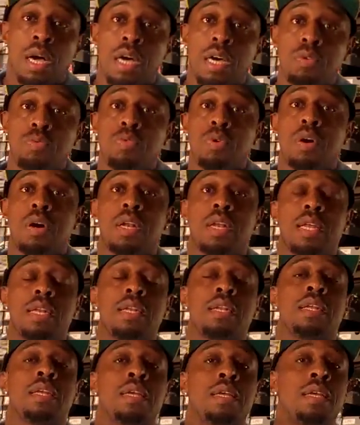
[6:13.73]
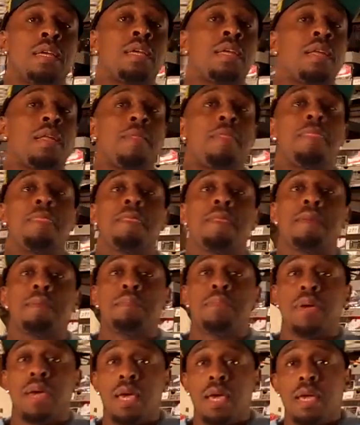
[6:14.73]
unwanted
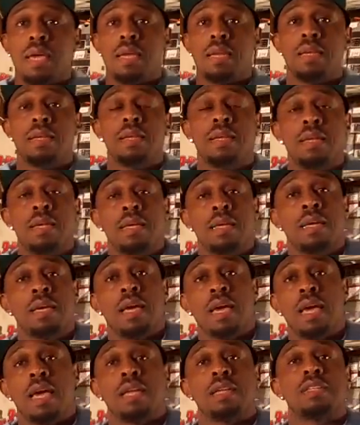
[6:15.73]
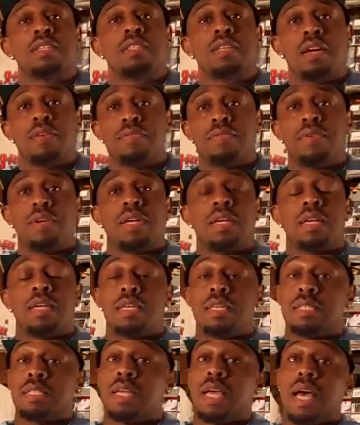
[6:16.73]
pain and suffering
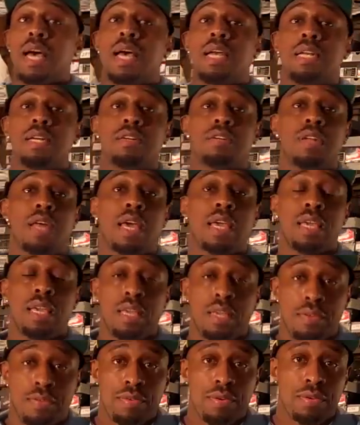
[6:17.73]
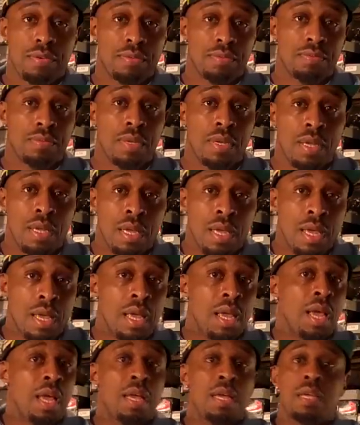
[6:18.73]
because God don't like evil.
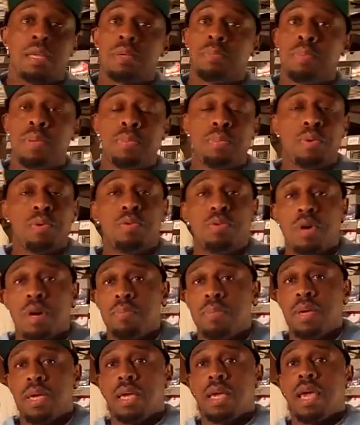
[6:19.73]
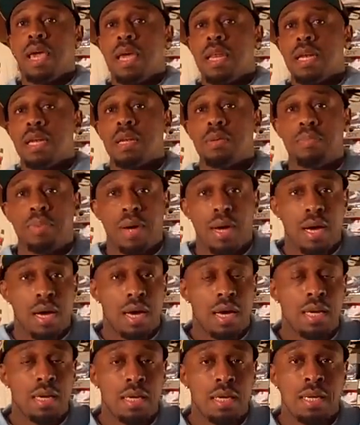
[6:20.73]
People who are being hated
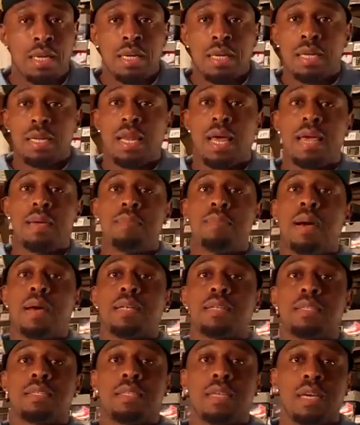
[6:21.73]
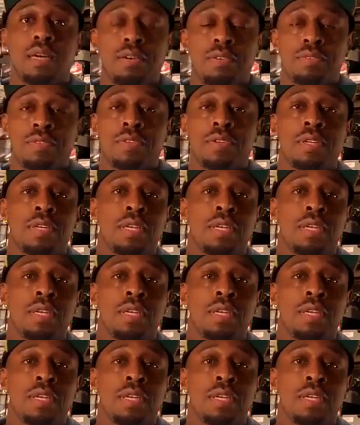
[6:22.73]
upon, like myself